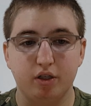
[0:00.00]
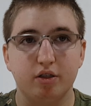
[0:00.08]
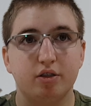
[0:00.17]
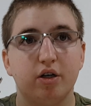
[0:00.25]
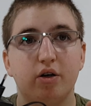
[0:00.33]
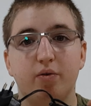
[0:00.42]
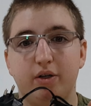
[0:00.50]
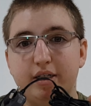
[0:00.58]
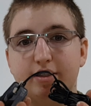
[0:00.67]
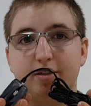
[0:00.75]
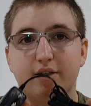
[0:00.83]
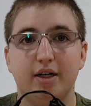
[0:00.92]
So
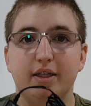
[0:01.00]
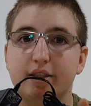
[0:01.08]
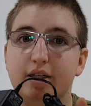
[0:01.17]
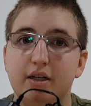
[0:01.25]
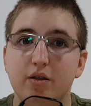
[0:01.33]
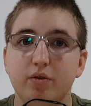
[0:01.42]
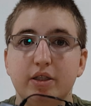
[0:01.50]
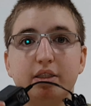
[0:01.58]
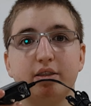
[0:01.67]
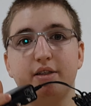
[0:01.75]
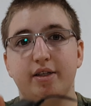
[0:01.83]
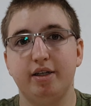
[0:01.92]
let's try it out and
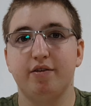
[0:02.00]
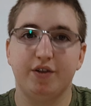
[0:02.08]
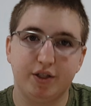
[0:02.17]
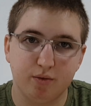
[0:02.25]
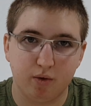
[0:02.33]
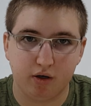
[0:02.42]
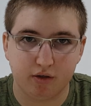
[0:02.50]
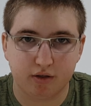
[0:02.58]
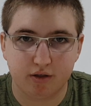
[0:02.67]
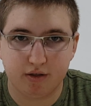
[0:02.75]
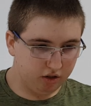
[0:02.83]
see if it works.